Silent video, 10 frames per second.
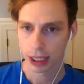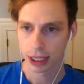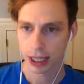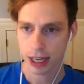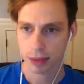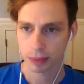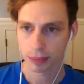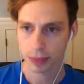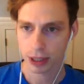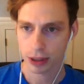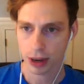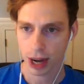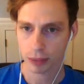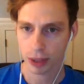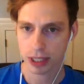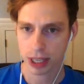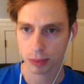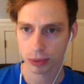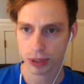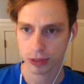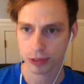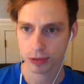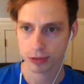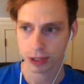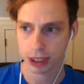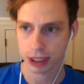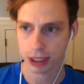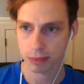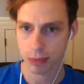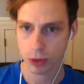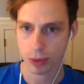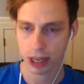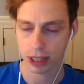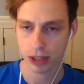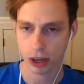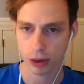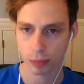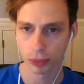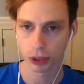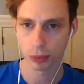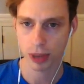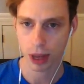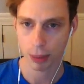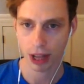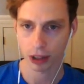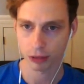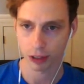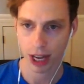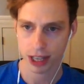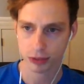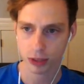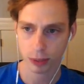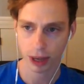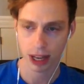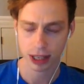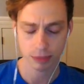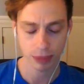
Um, I want to take a brief uh, moment and talk a little bit about the philosophy behind,